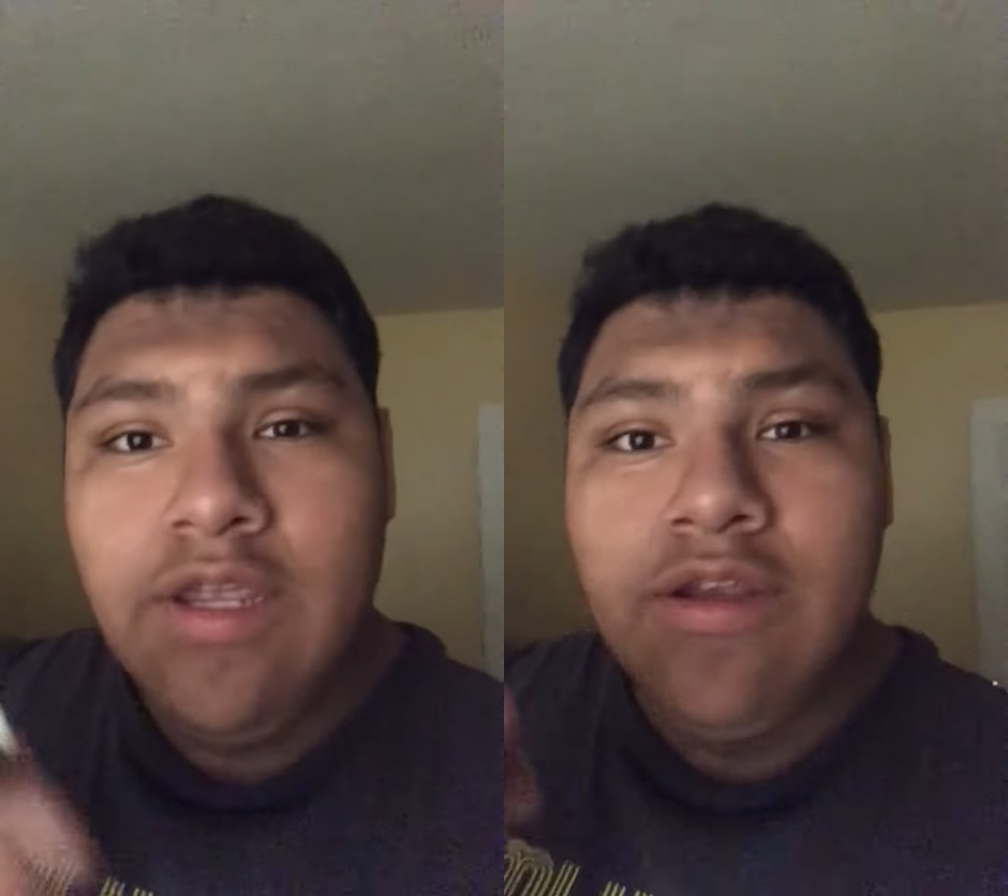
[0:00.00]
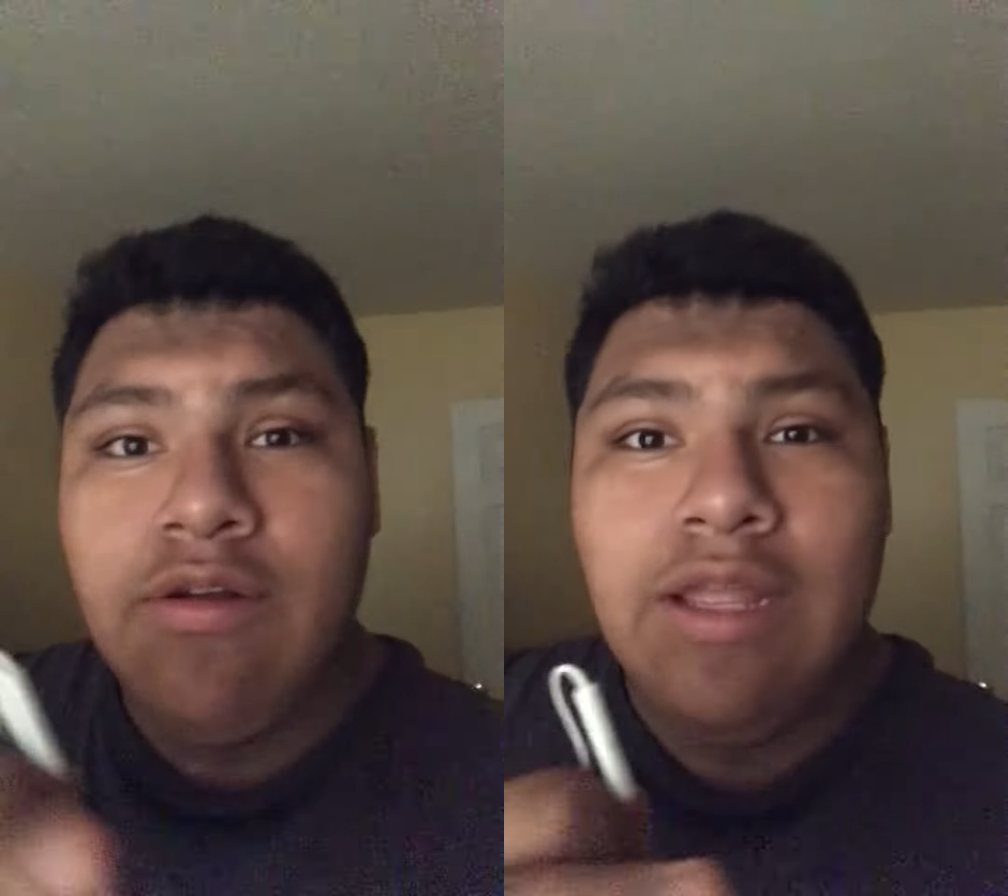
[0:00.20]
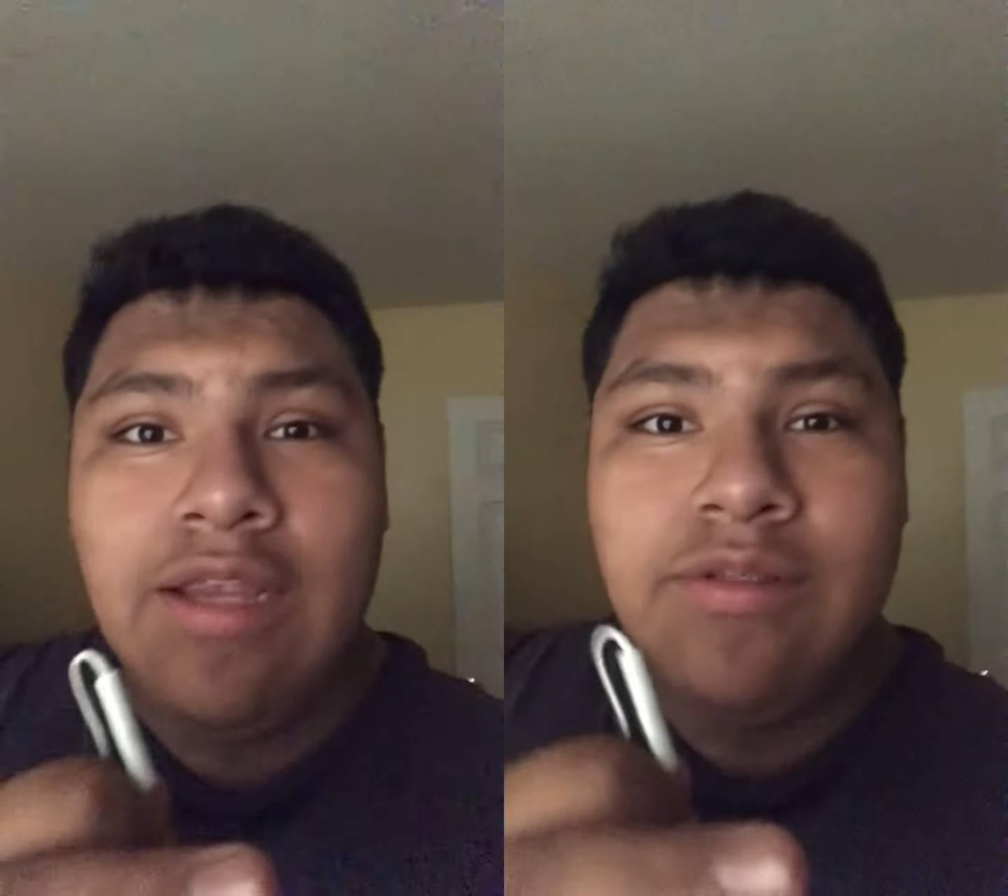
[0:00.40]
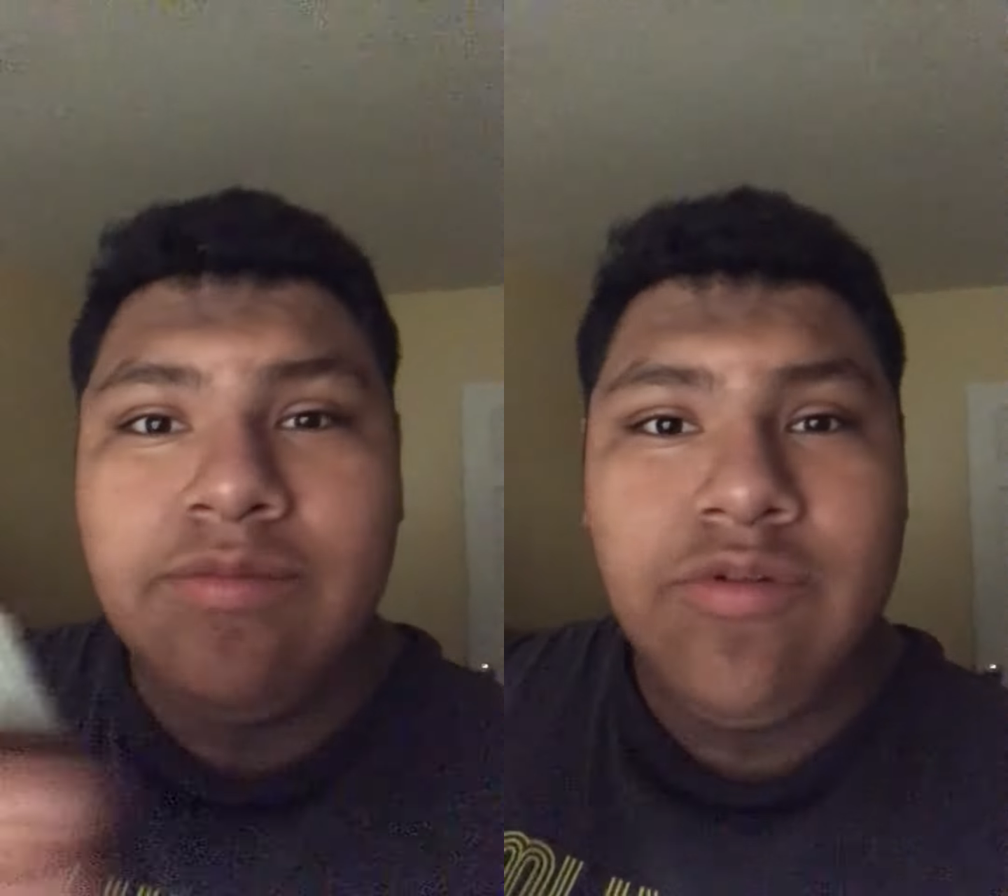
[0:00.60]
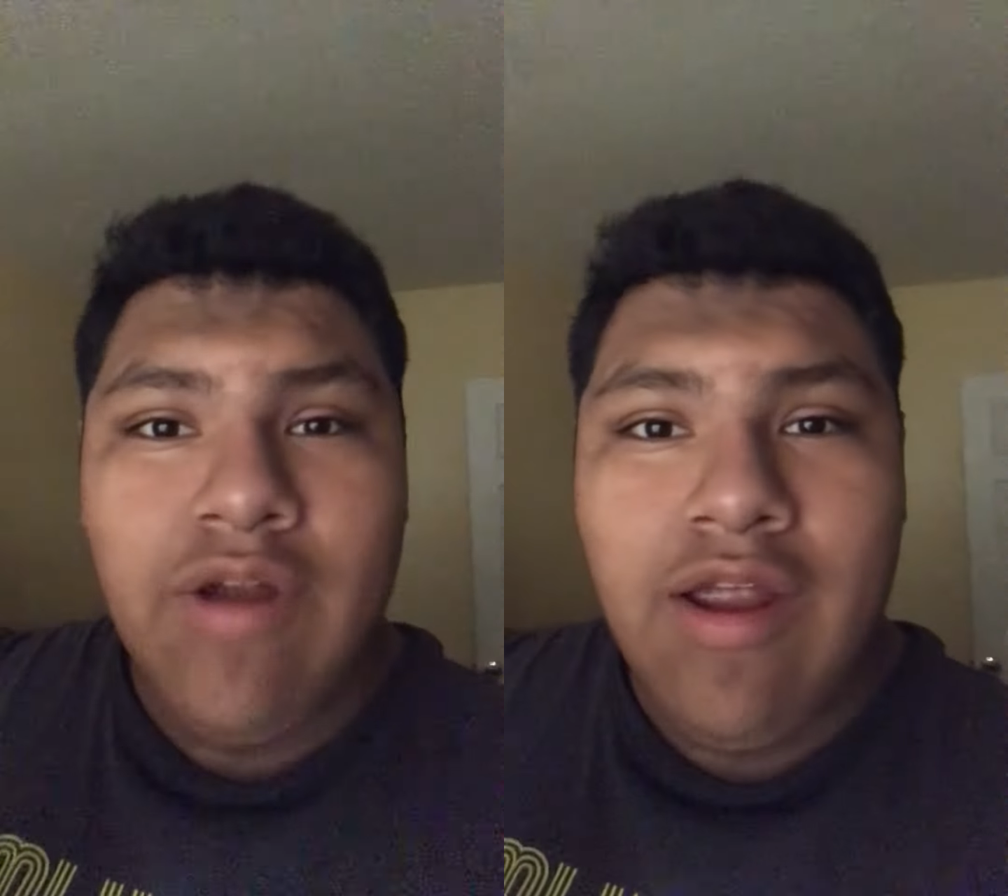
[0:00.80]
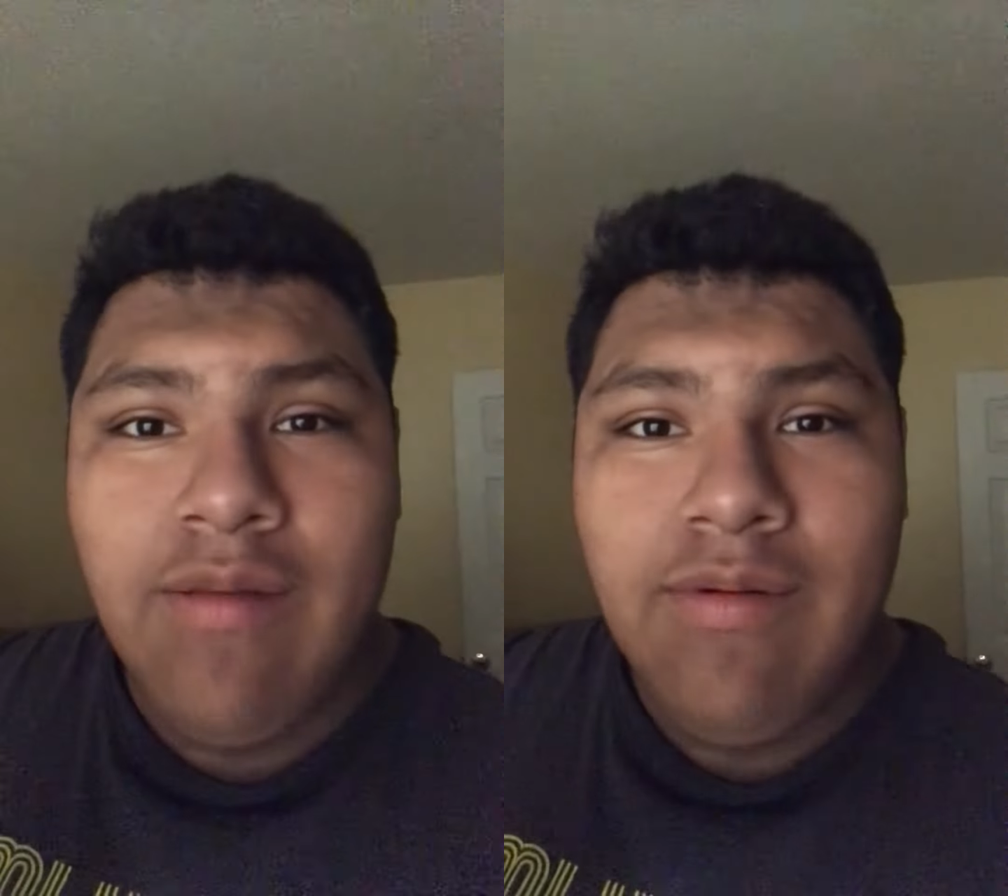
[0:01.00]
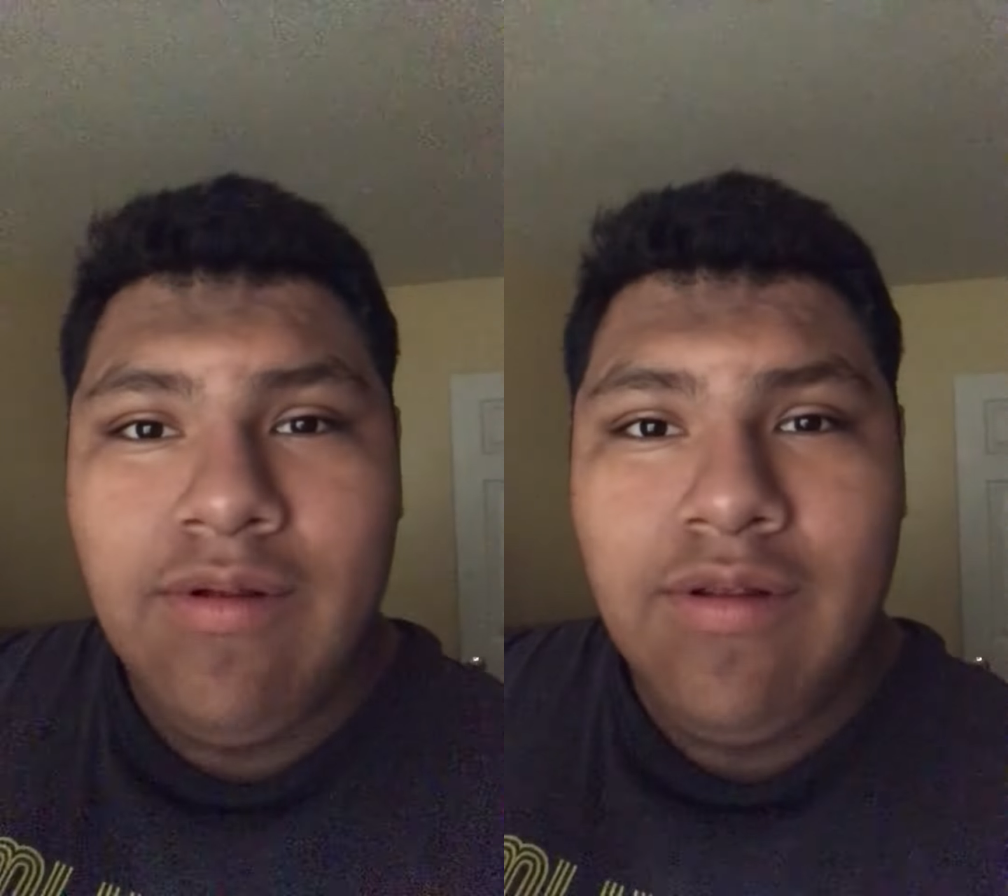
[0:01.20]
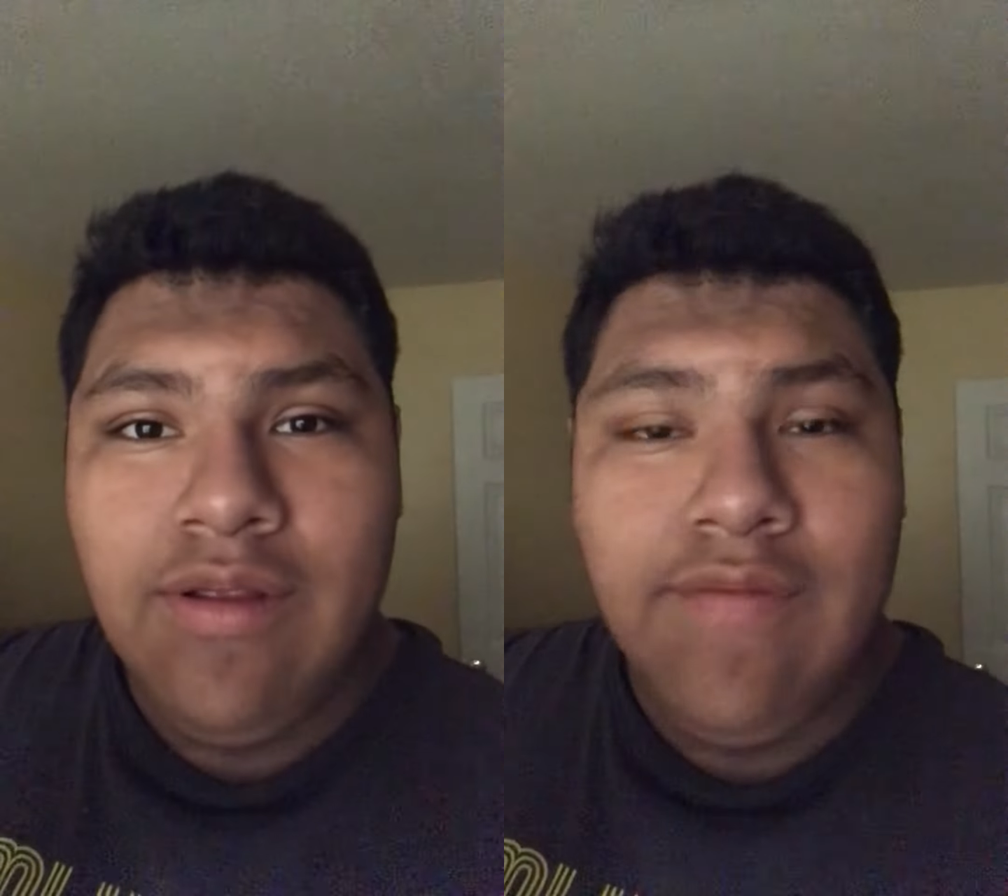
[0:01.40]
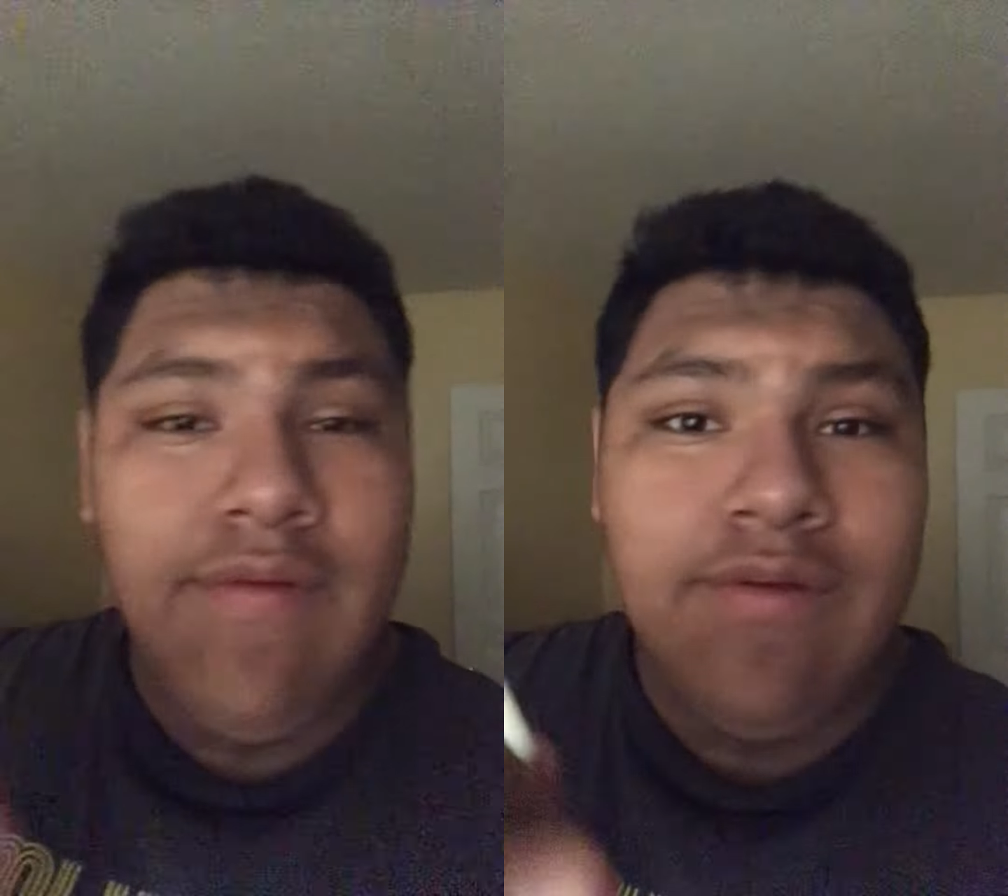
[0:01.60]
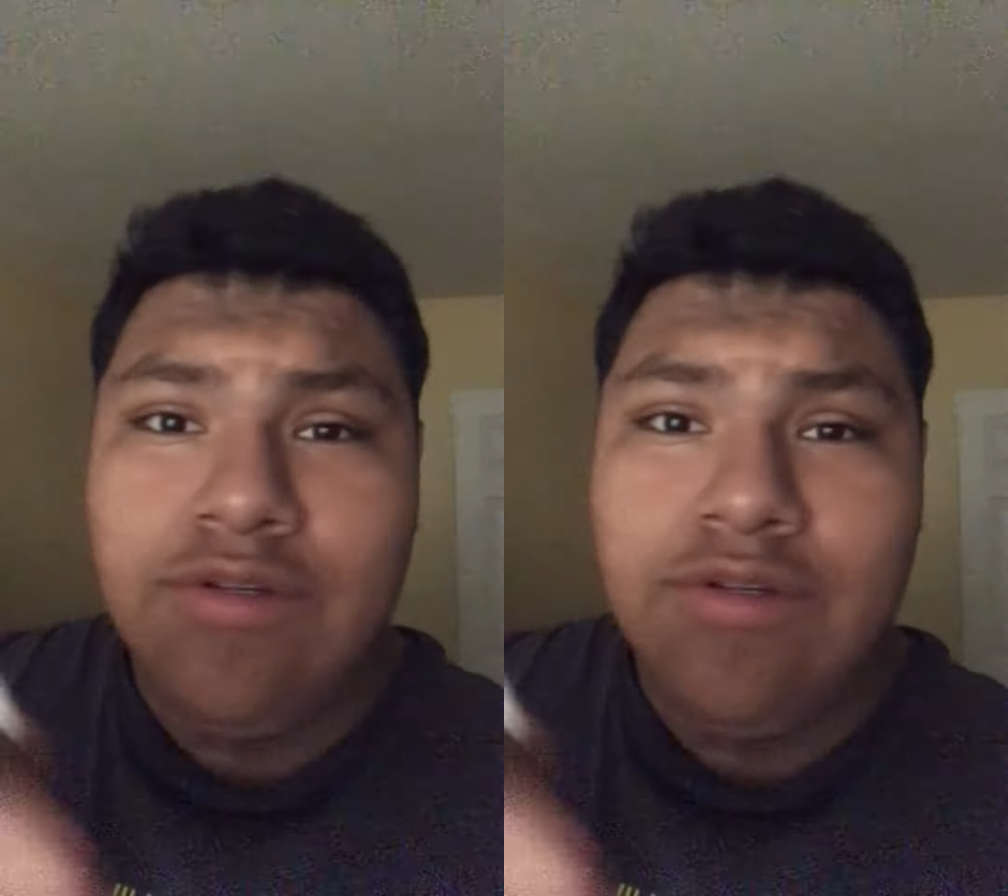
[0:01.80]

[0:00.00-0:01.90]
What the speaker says: like and subscribe if you